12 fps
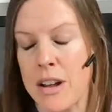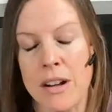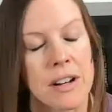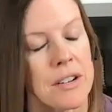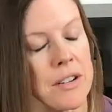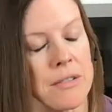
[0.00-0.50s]
I'm
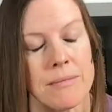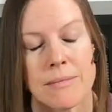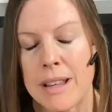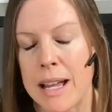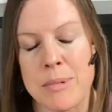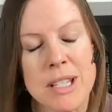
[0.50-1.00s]
not at all.
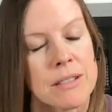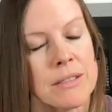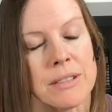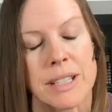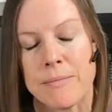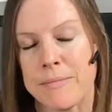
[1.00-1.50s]

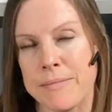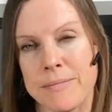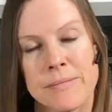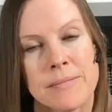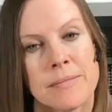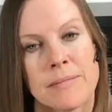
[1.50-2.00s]
Absolutely. Yeah.